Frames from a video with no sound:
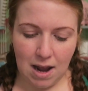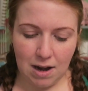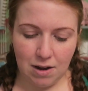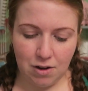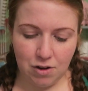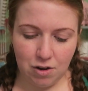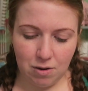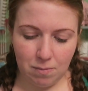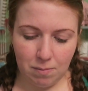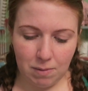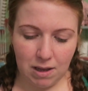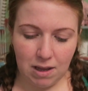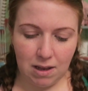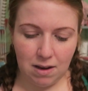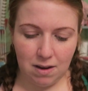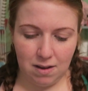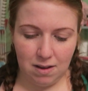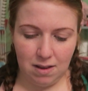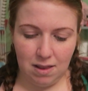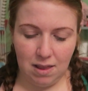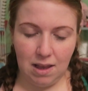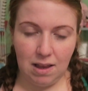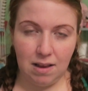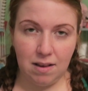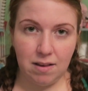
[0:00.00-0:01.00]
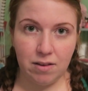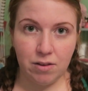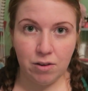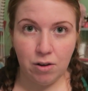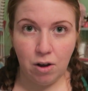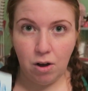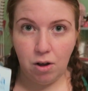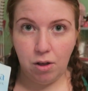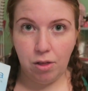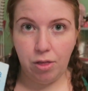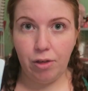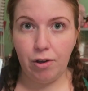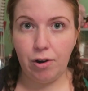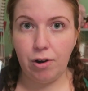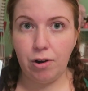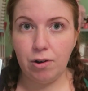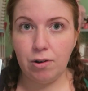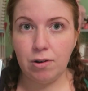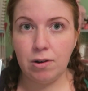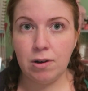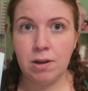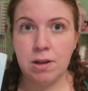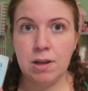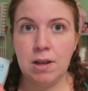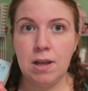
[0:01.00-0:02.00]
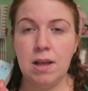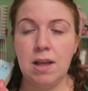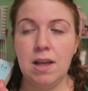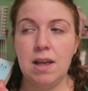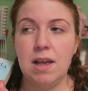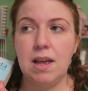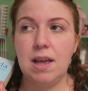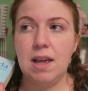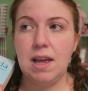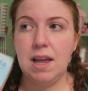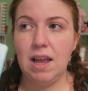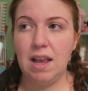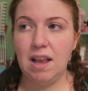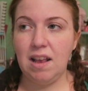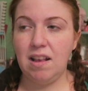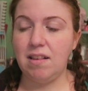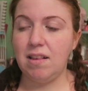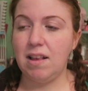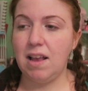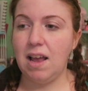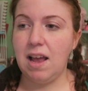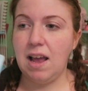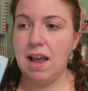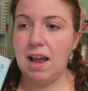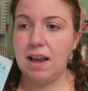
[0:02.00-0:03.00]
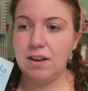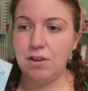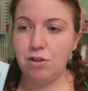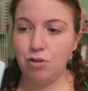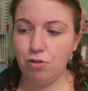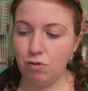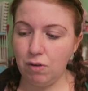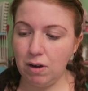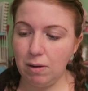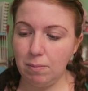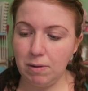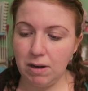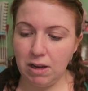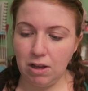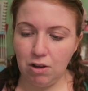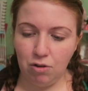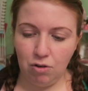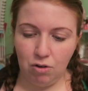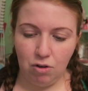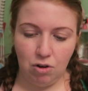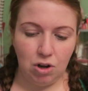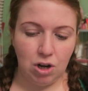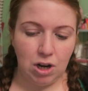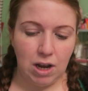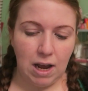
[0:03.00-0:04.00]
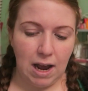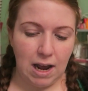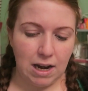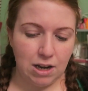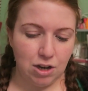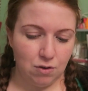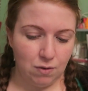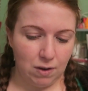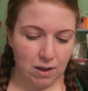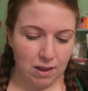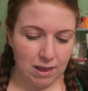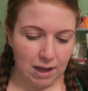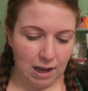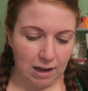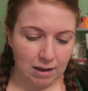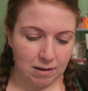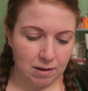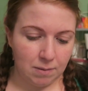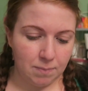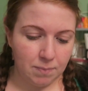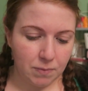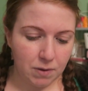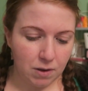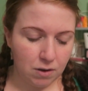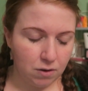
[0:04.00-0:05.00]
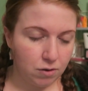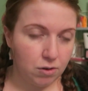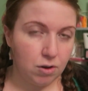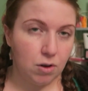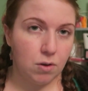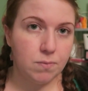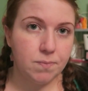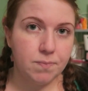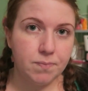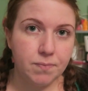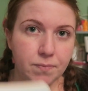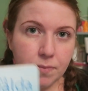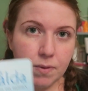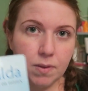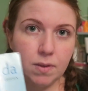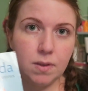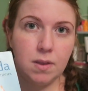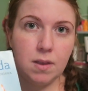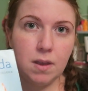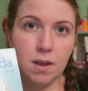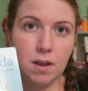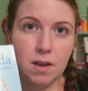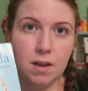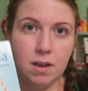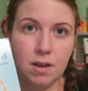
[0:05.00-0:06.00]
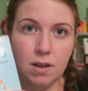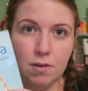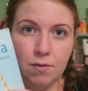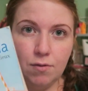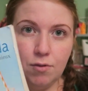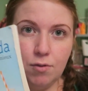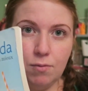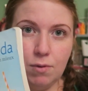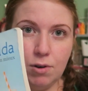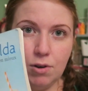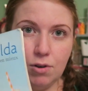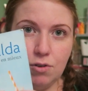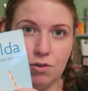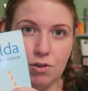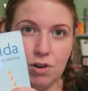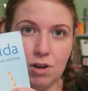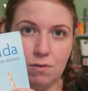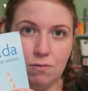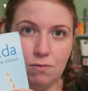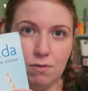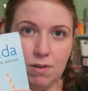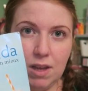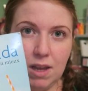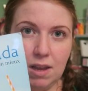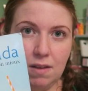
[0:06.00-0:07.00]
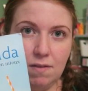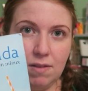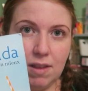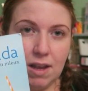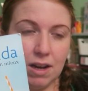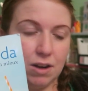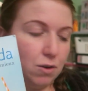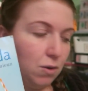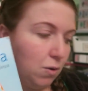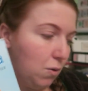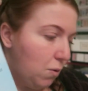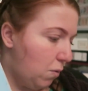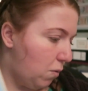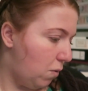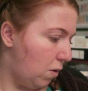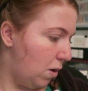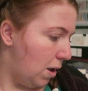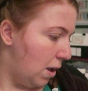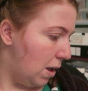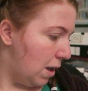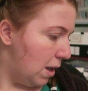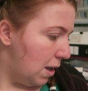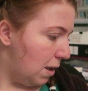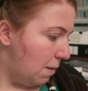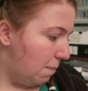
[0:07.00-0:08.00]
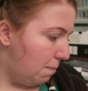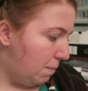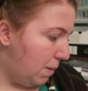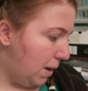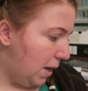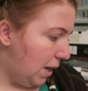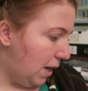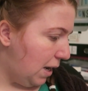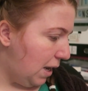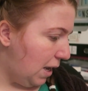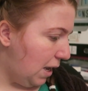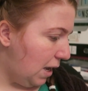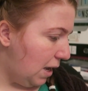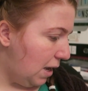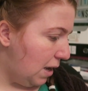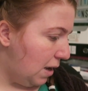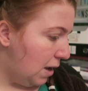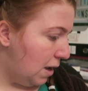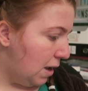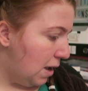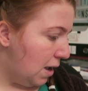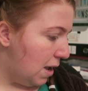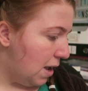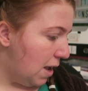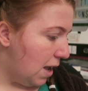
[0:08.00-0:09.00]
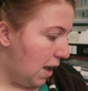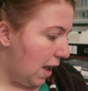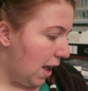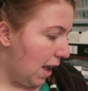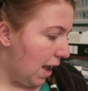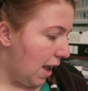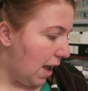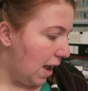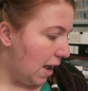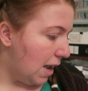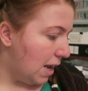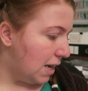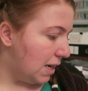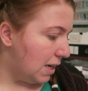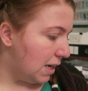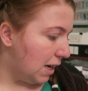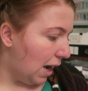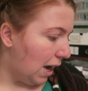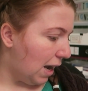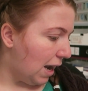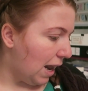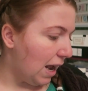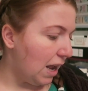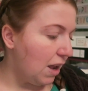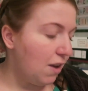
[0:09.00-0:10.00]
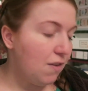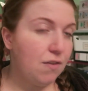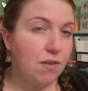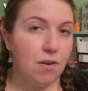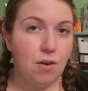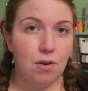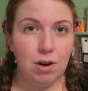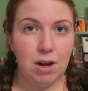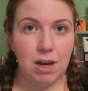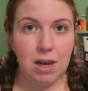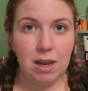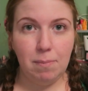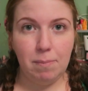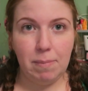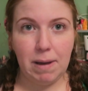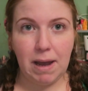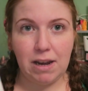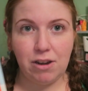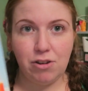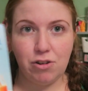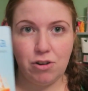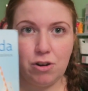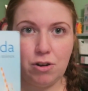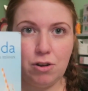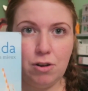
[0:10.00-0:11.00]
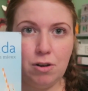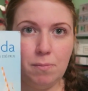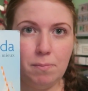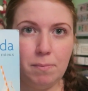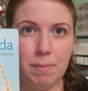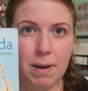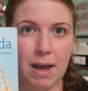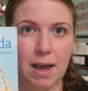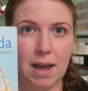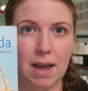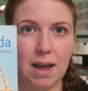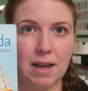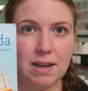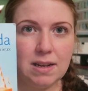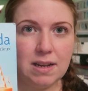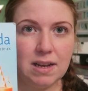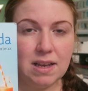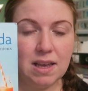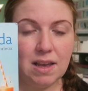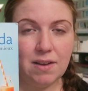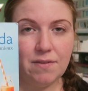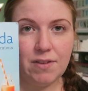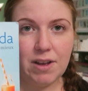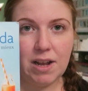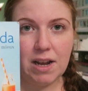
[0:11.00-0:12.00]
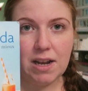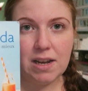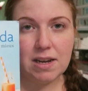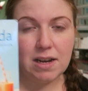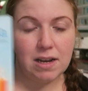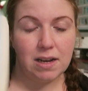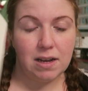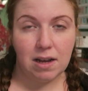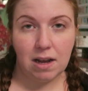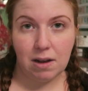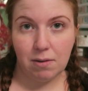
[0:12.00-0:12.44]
And to me, this author is extremely good at doing that. So, if you want to give that a go, Billy and Life Only Better by Anna Gavalda.